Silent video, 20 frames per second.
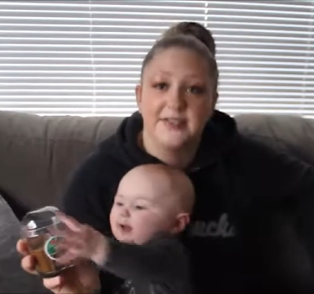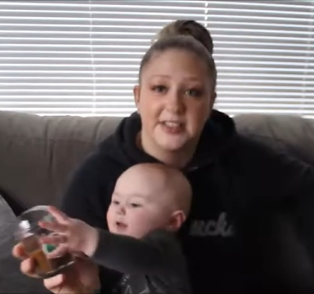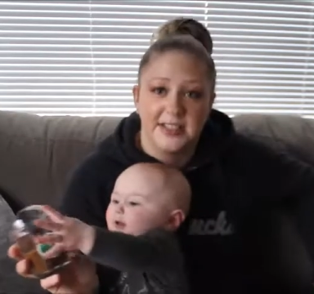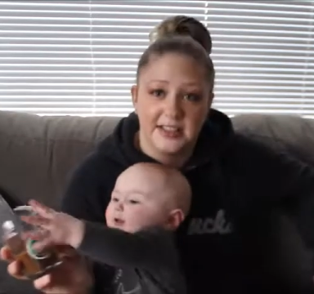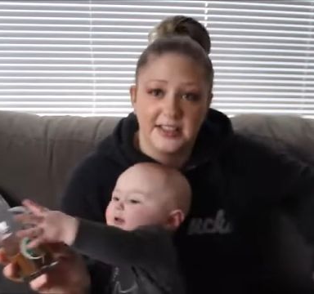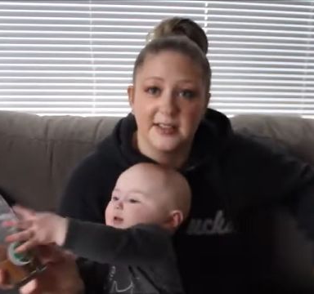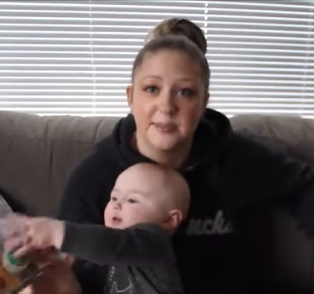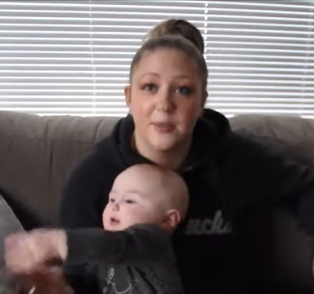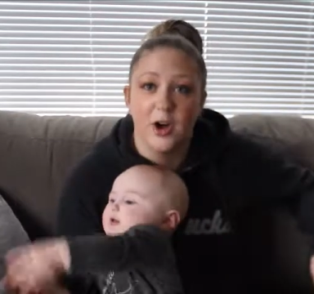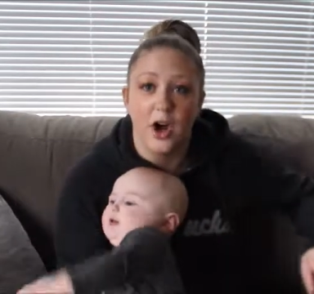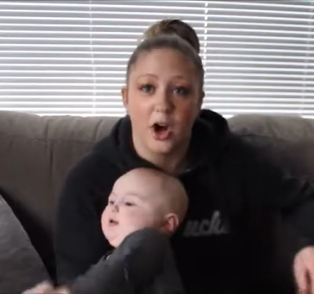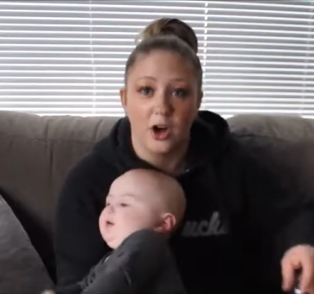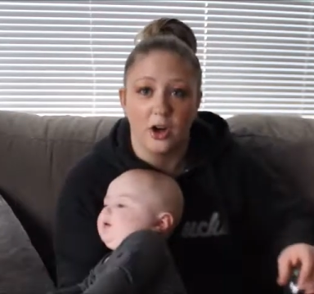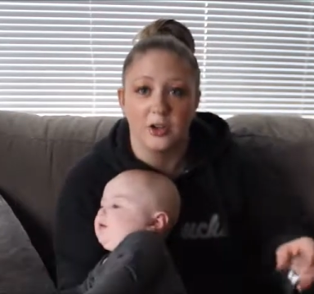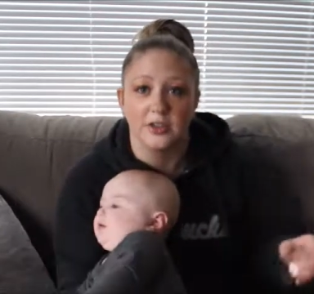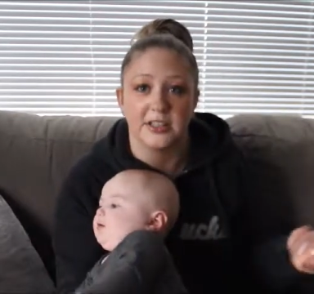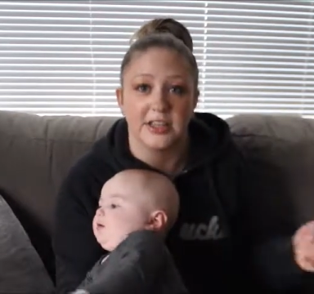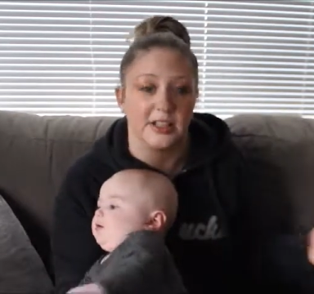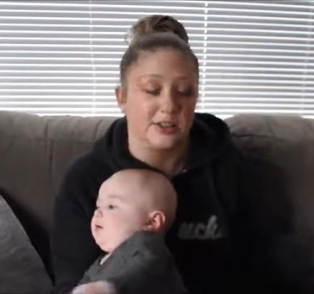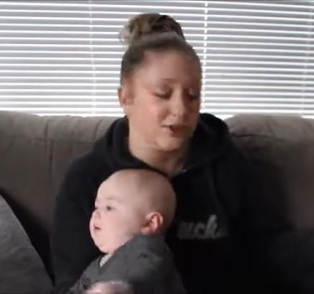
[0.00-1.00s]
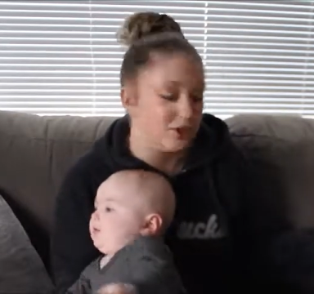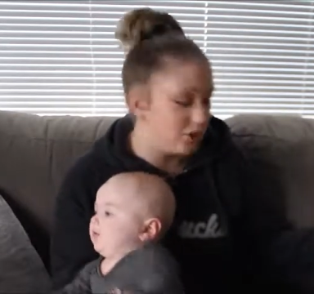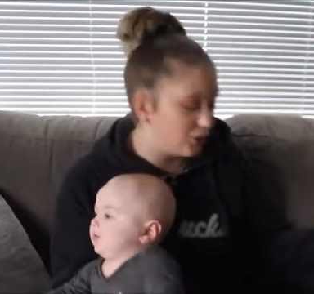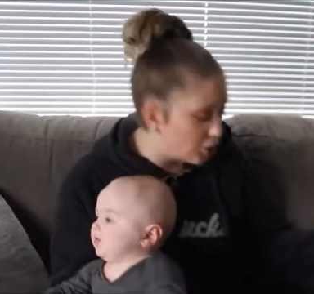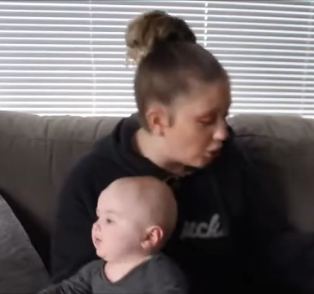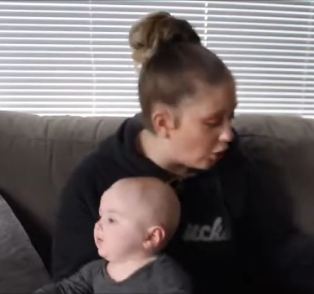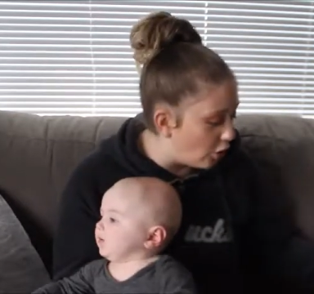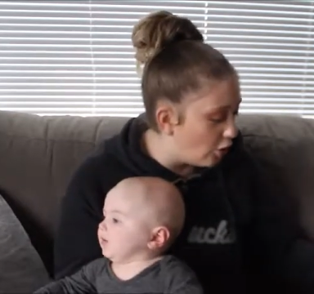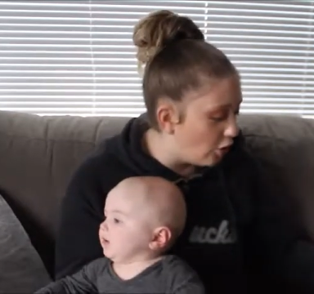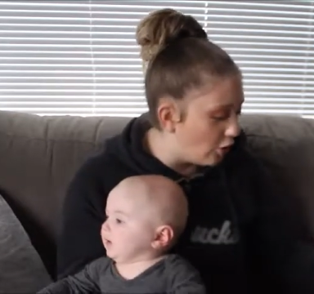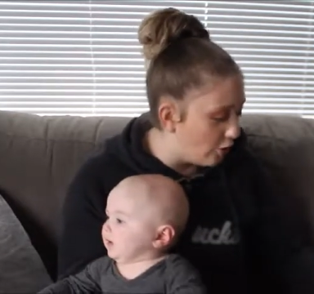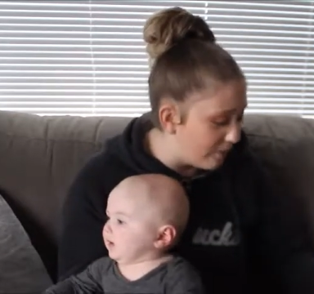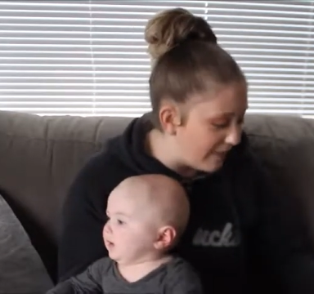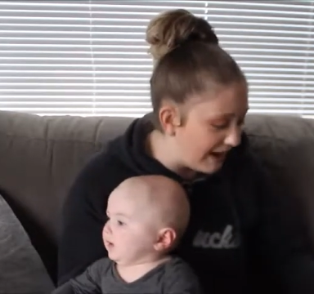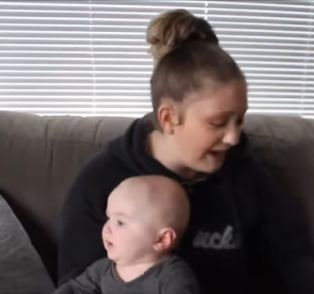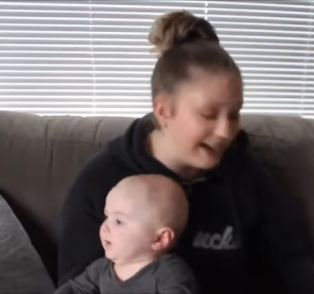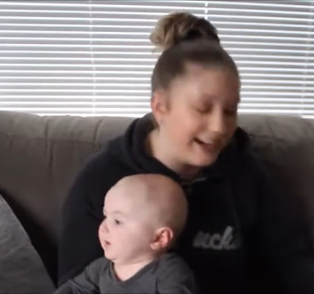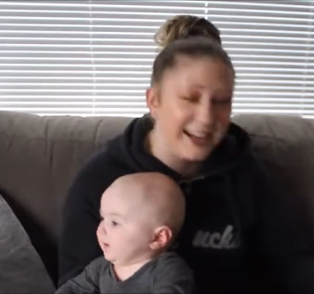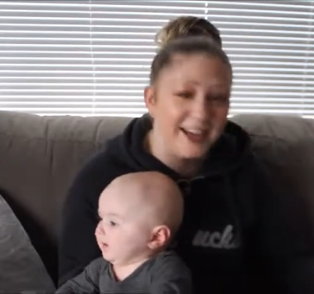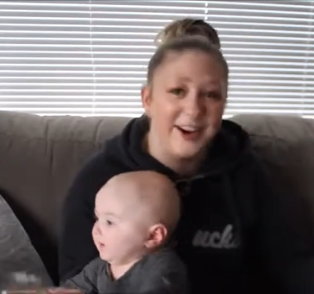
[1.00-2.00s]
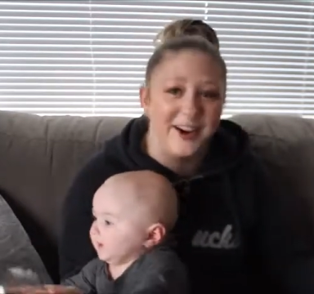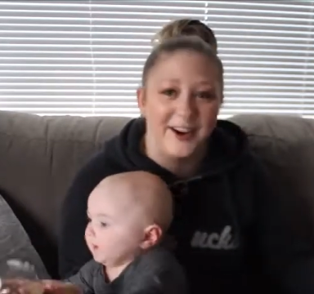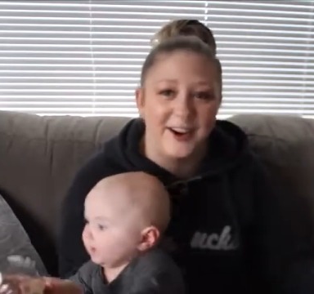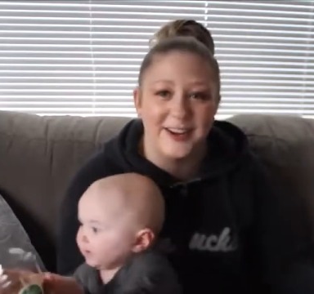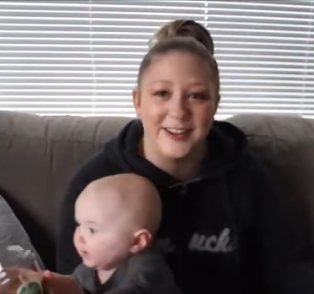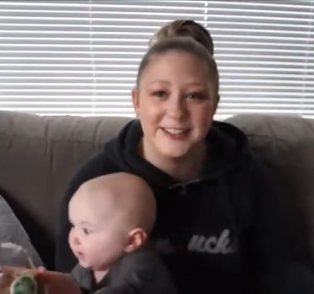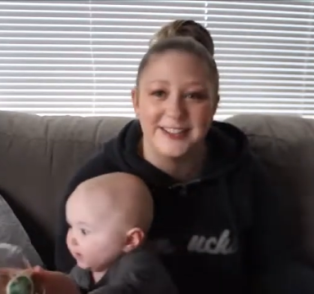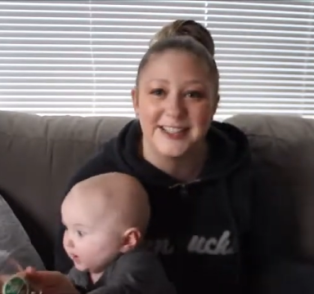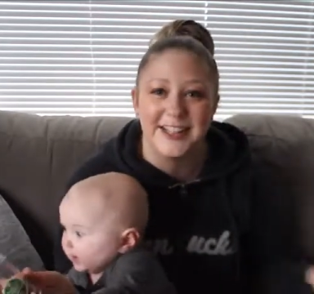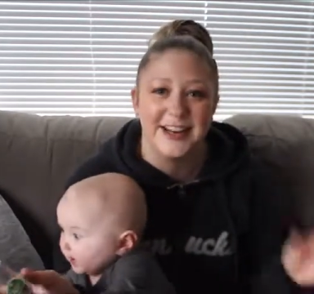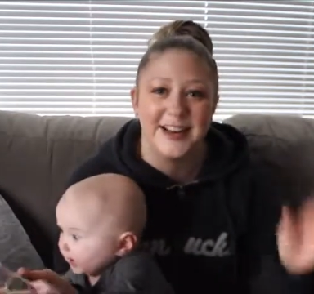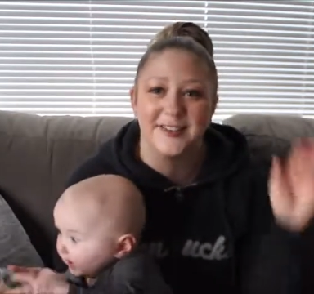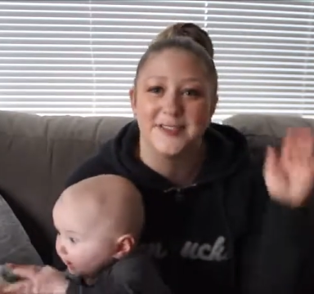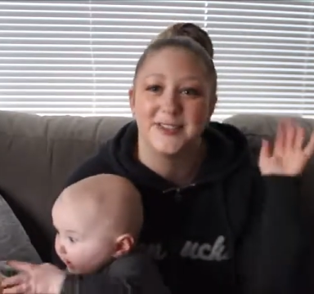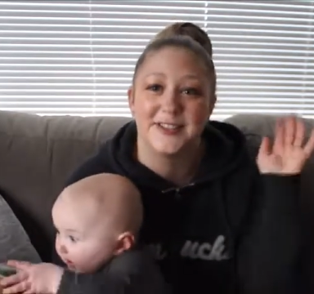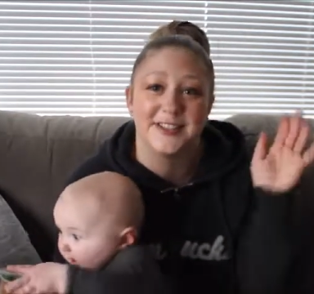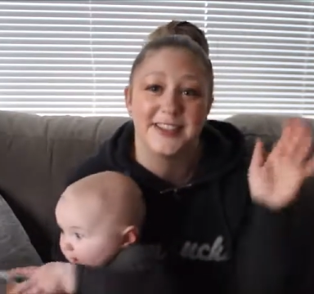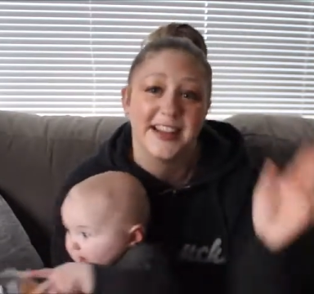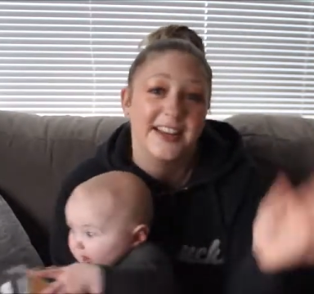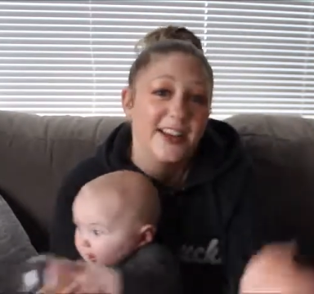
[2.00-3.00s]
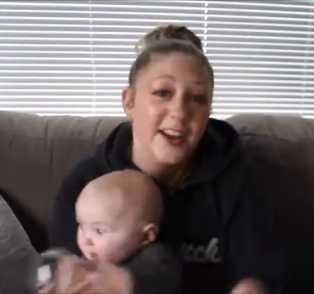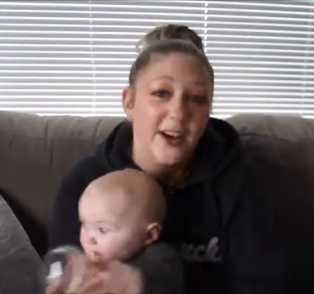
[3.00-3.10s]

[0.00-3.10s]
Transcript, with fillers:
Speaker 1: seen them hauled in so many hauls that I was just like,